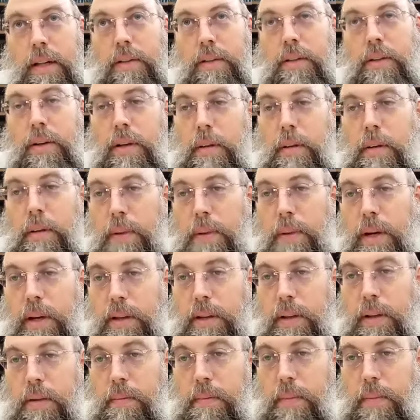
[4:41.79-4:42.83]
Talking about
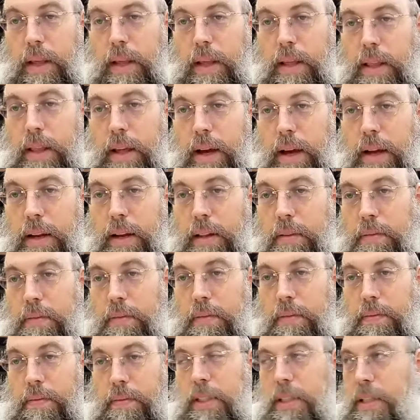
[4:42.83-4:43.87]
that the
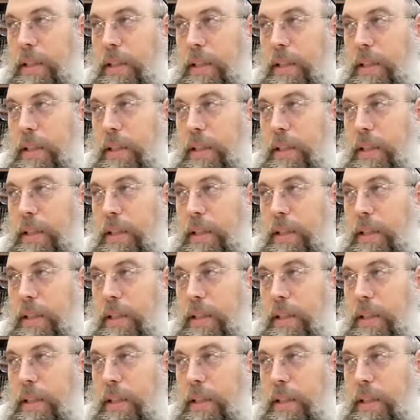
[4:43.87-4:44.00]
first